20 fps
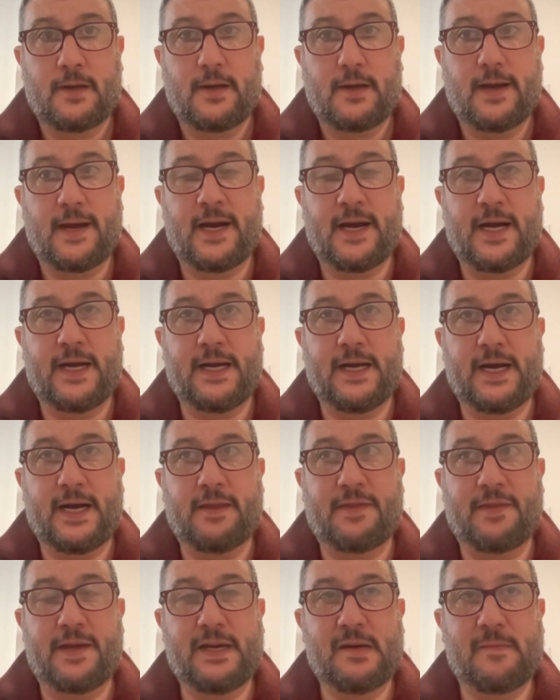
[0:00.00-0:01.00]
And I
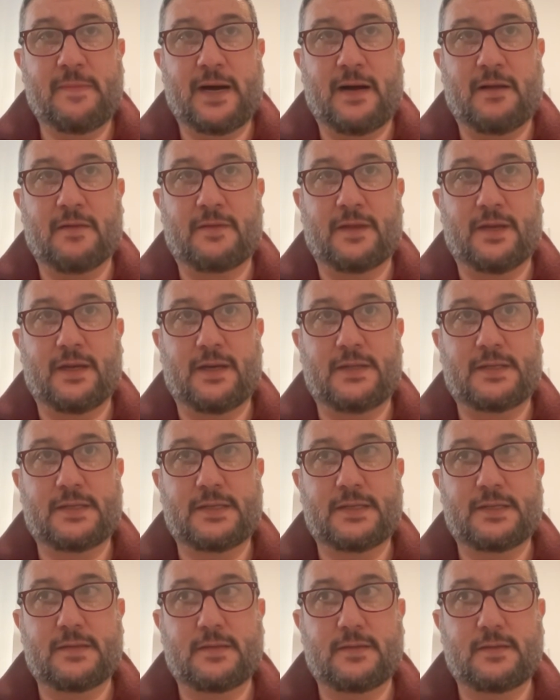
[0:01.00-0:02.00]
think about
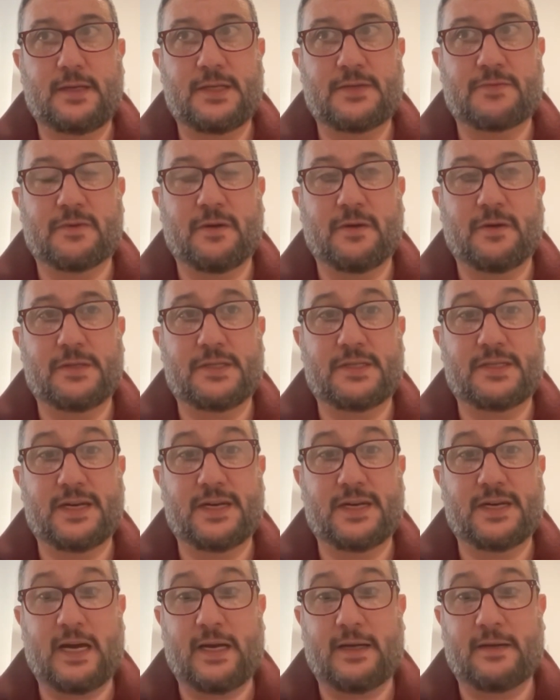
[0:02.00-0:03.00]
these roots
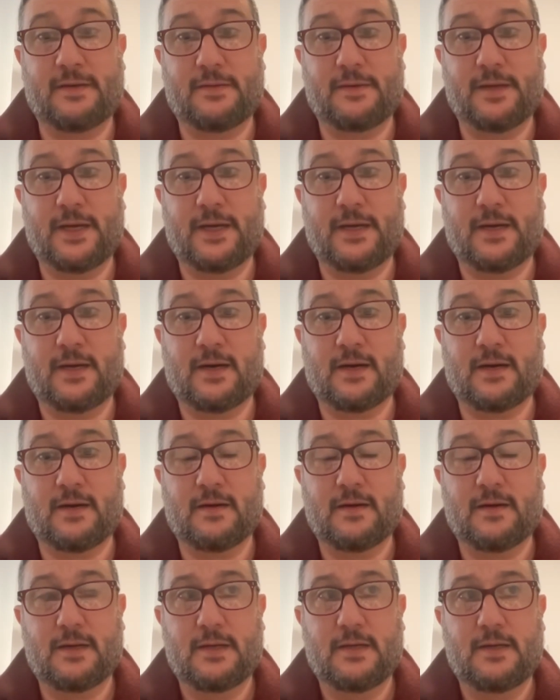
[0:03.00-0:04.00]
today in
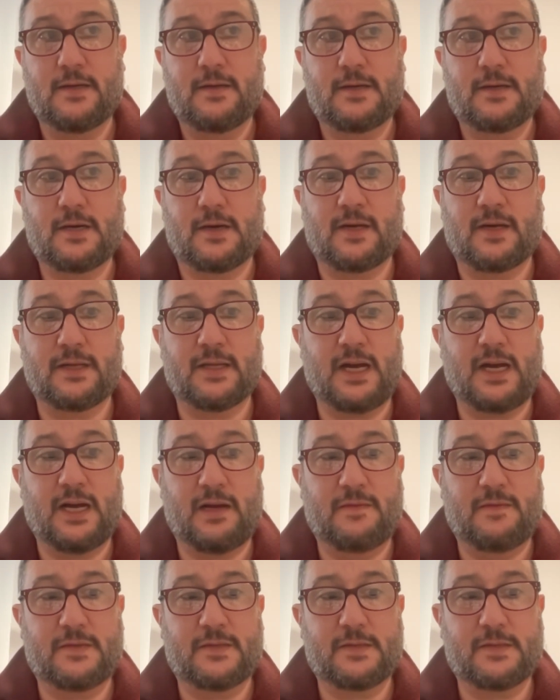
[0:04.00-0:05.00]
our current
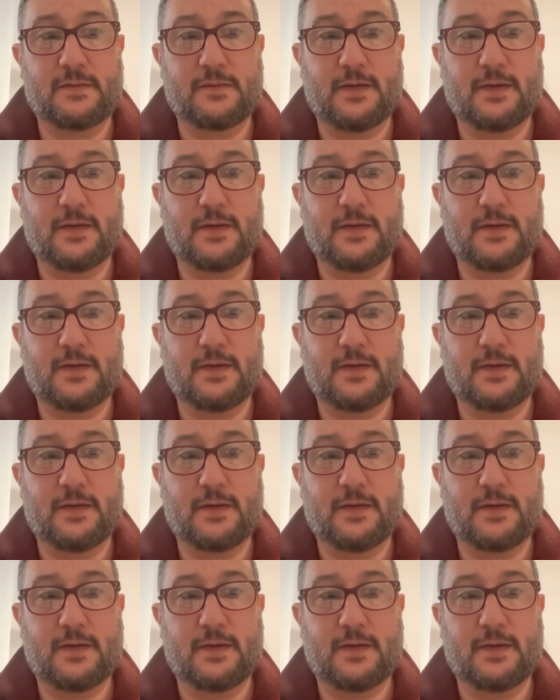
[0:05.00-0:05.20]
lives.